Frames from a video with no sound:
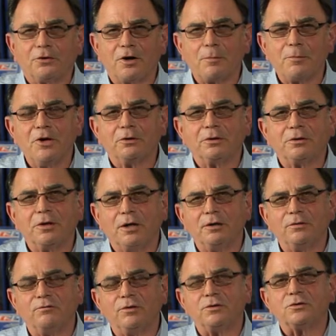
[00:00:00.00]
and I'm here today
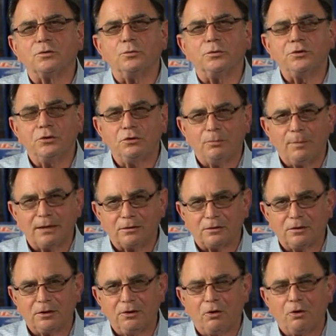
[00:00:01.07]
to visit with you about the
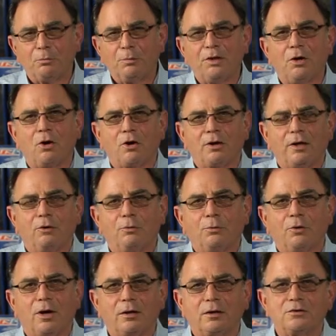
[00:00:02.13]
TRP audio
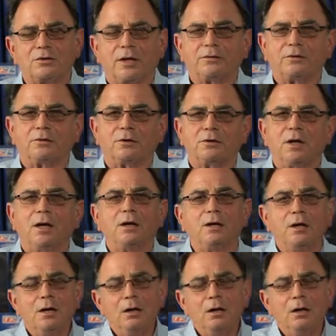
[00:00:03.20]
products out there today.